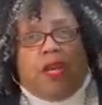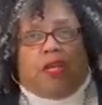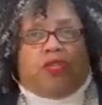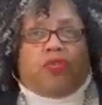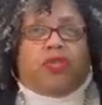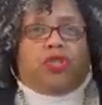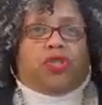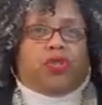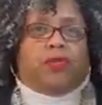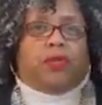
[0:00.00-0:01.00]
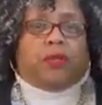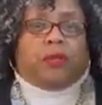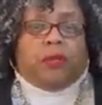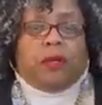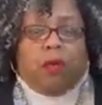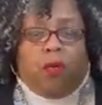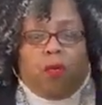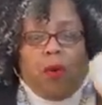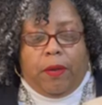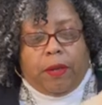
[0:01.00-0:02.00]
and Judah Jr.
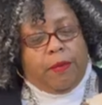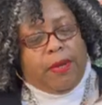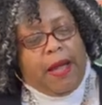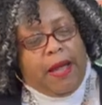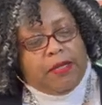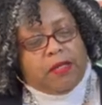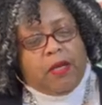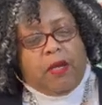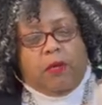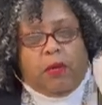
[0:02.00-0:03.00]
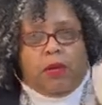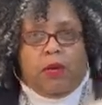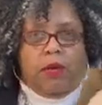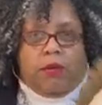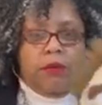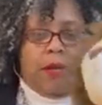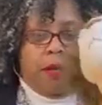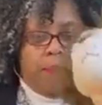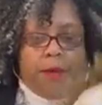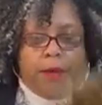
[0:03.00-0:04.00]
Welcome, guys. We're going to
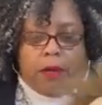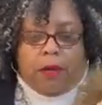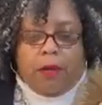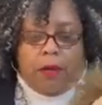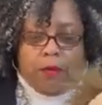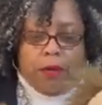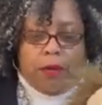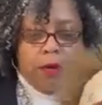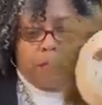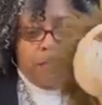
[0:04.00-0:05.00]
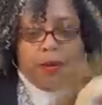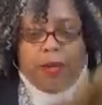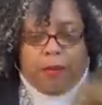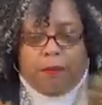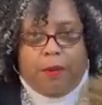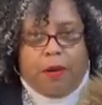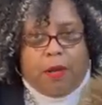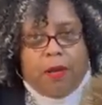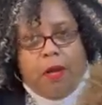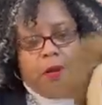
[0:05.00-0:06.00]
read a book. We're going to read a
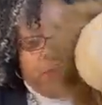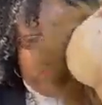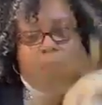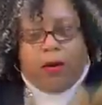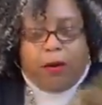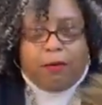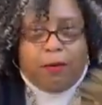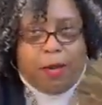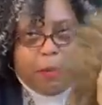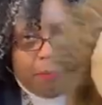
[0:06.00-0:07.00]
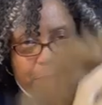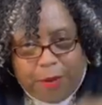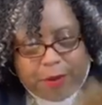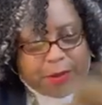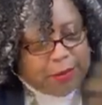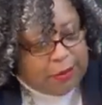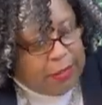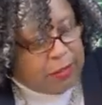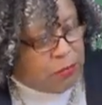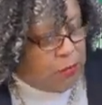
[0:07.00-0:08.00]
book. We're going to read a book.
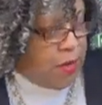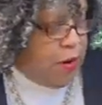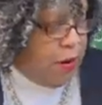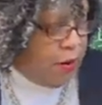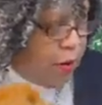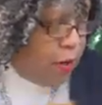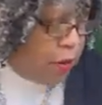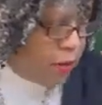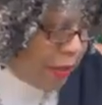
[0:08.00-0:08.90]
Yes, we are. You